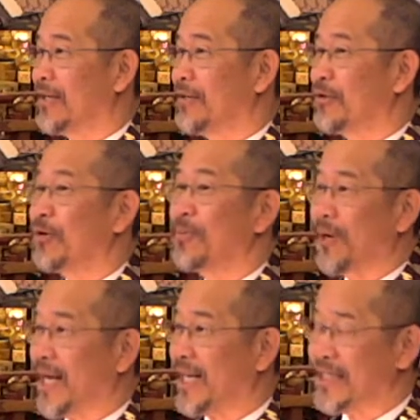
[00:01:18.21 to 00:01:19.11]
No
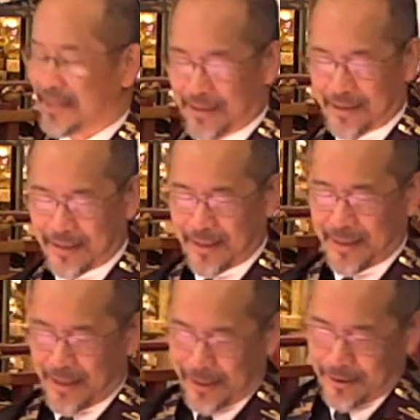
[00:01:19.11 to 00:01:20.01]
brackets?
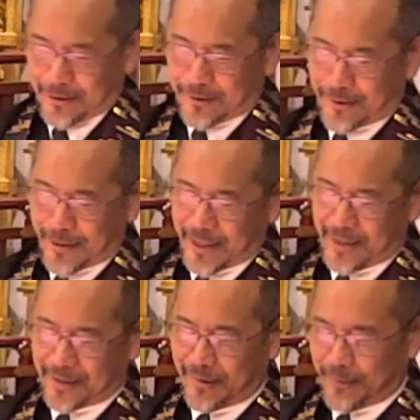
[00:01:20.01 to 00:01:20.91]
So I
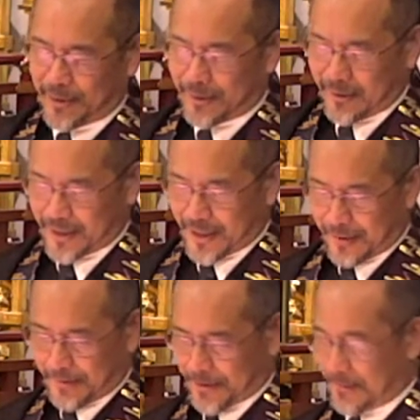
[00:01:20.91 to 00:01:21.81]
guess I'm in good
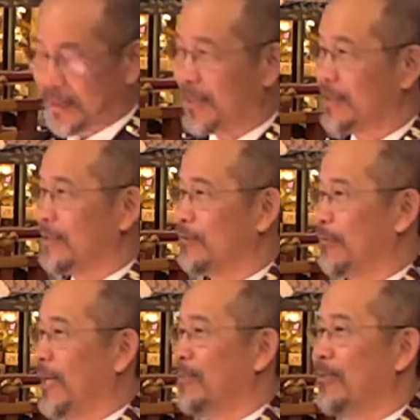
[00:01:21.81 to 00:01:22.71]
keeping because
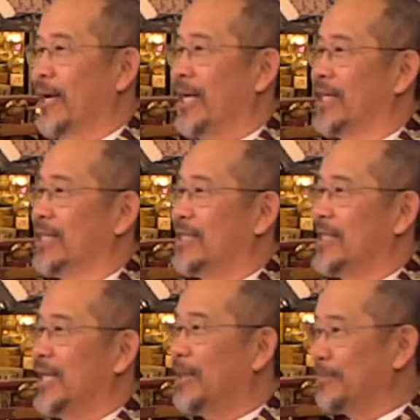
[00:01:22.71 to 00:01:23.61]
my bracket
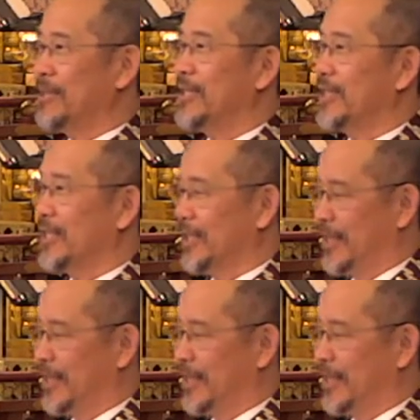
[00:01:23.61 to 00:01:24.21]
empty.